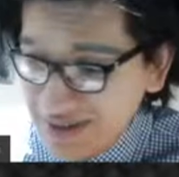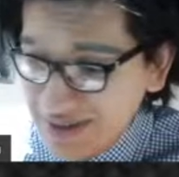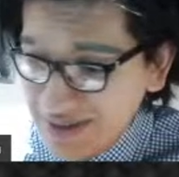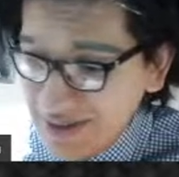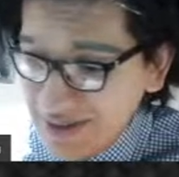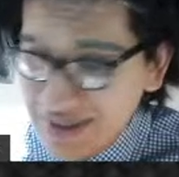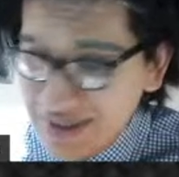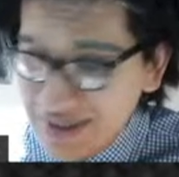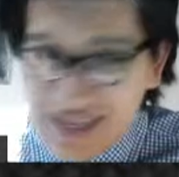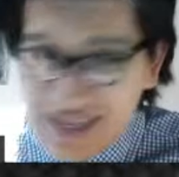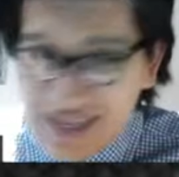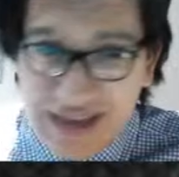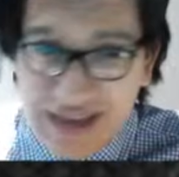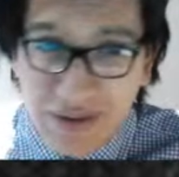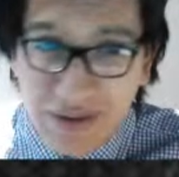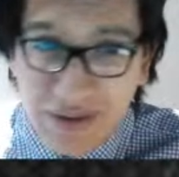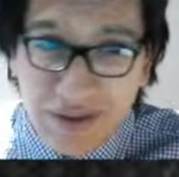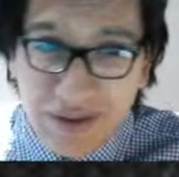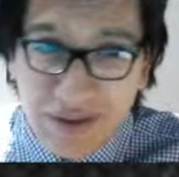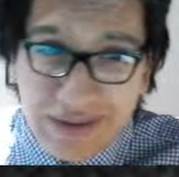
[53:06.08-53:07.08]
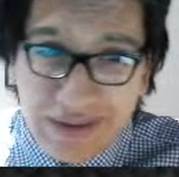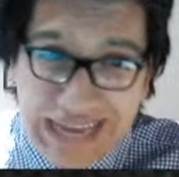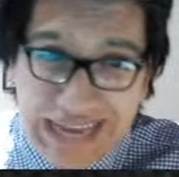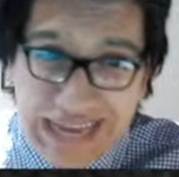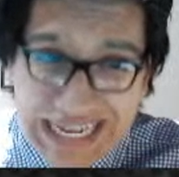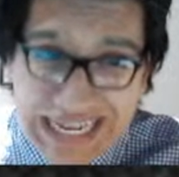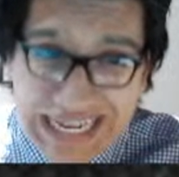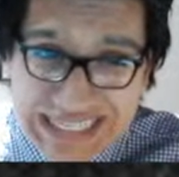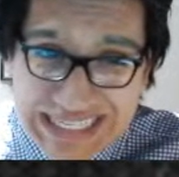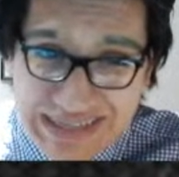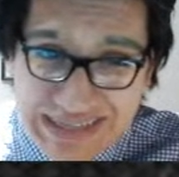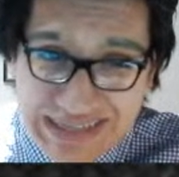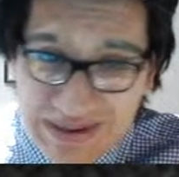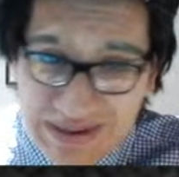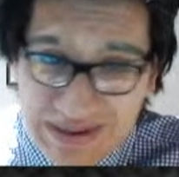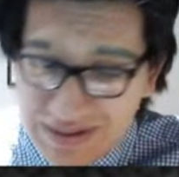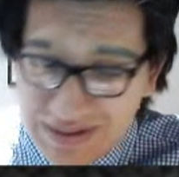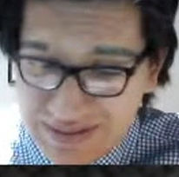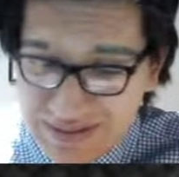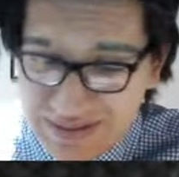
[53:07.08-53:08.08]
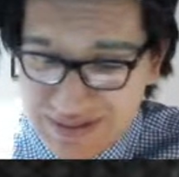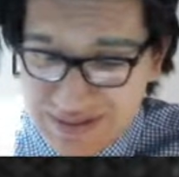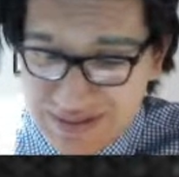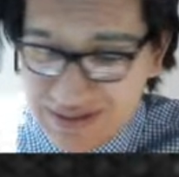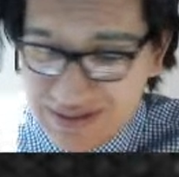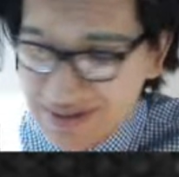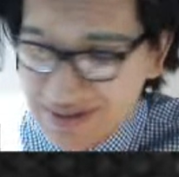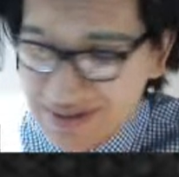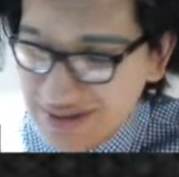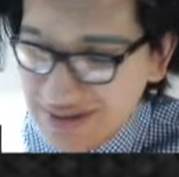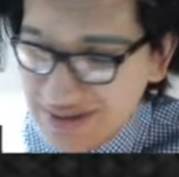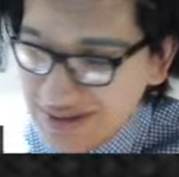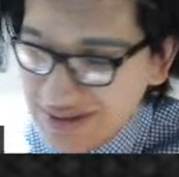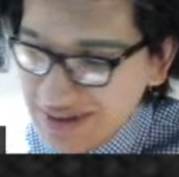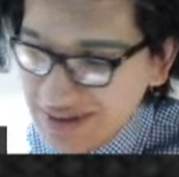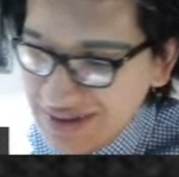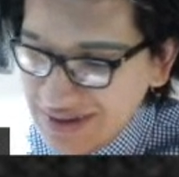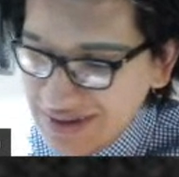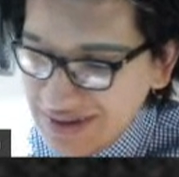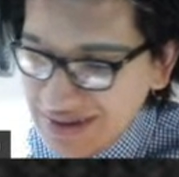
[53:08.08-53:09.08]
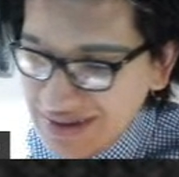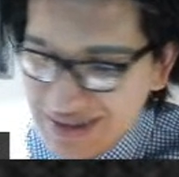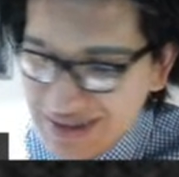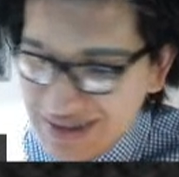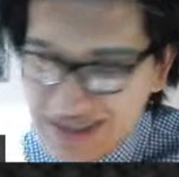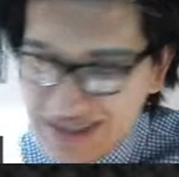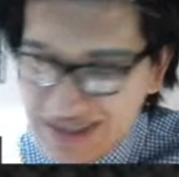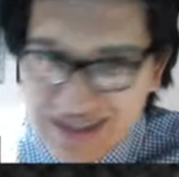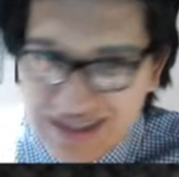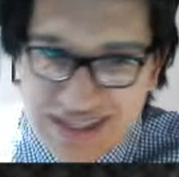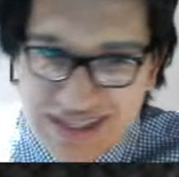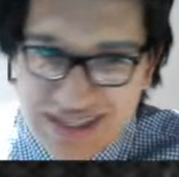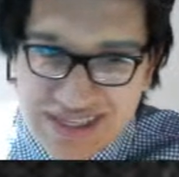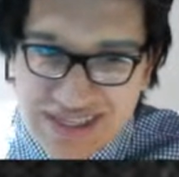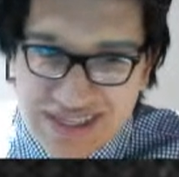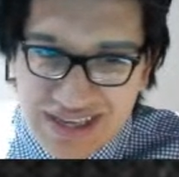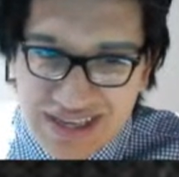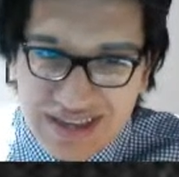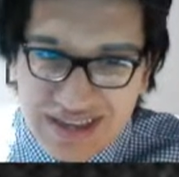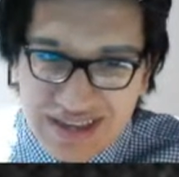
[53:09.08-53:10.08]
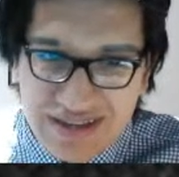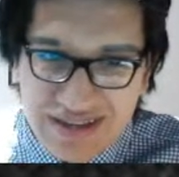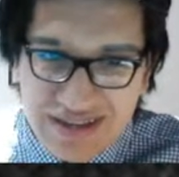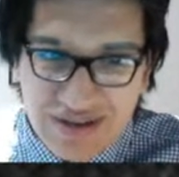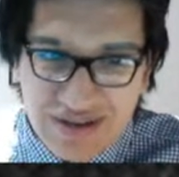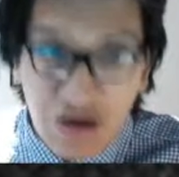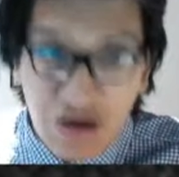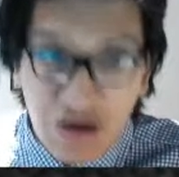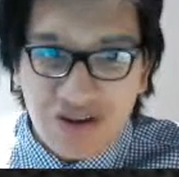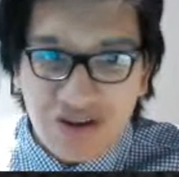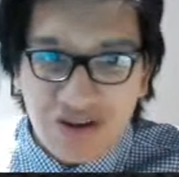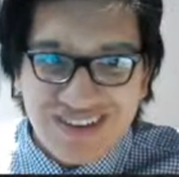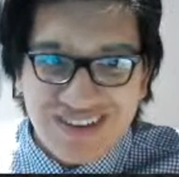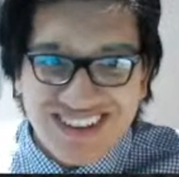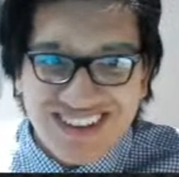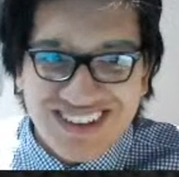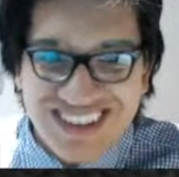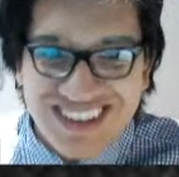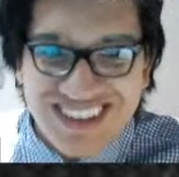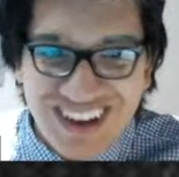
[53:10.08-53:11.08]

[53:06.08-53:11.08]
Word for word: Let's see how he reacts. You know. Let's see. Yes, yes, oh, I can read.